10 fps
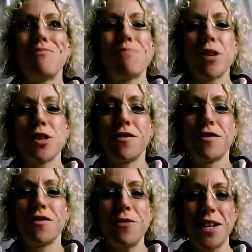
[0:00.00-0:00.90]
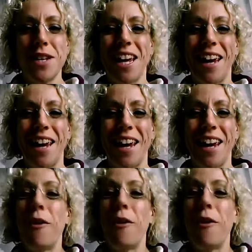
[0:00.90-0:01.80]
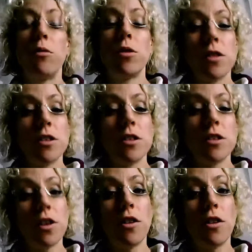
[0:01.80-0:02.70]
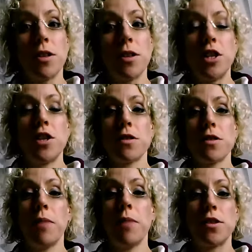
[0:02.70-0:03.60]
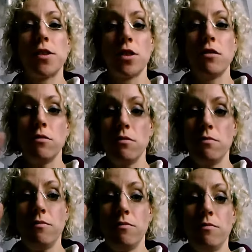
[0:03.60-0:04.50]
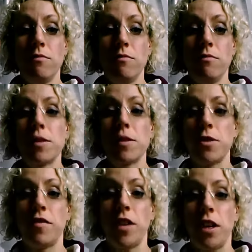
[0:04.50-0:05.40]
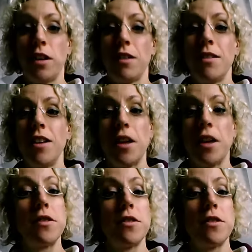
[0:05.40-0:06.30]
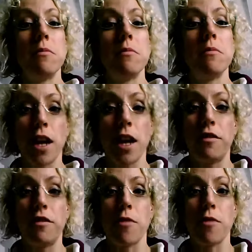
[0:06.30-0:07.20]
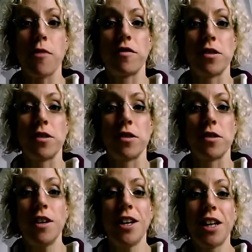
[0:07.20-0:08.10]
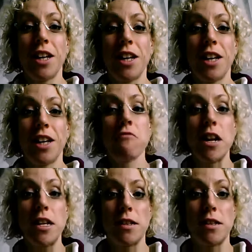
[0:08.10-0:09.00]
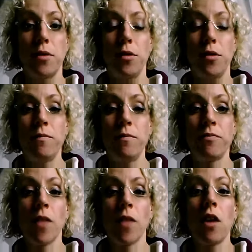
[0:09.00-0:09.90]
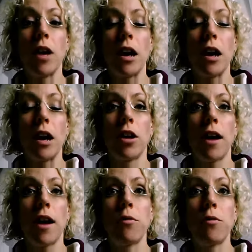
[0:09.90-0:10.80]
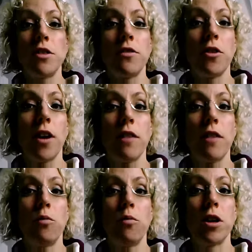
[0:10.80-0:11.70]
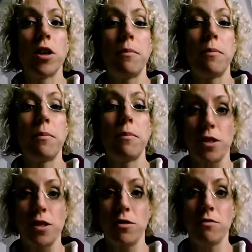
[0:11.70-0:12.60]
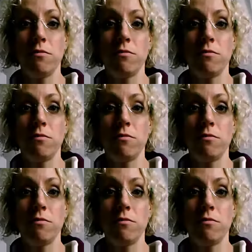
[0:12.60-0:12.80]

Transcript: bust a few myths here, what I wanted to do is actually just compare two very specific things that you might have for your breakfast, keeping it really simple. We're going to look at what happens if you have one plain croissant.